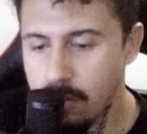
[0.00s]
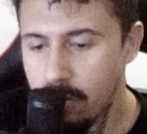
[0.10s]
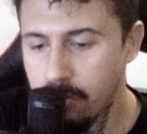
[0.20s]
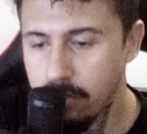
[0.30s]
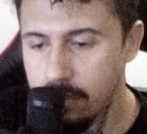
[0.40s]

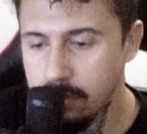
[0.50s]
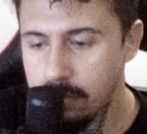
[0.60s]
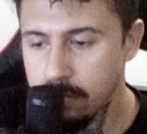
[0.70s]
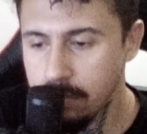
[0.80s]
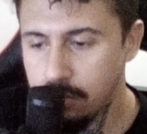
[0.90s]
author
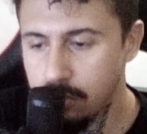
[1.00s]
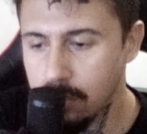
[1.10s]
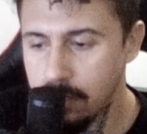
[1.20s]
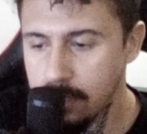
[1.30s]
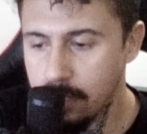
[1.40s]

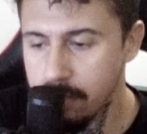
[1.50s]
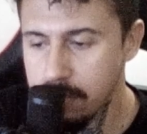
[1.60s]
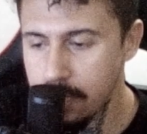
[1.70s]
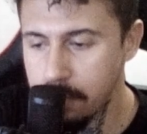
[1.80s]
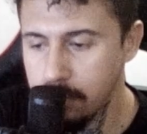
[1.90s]
stored in our
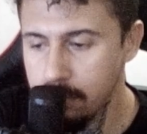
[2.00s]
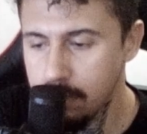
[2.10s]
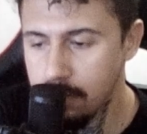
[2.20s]
table,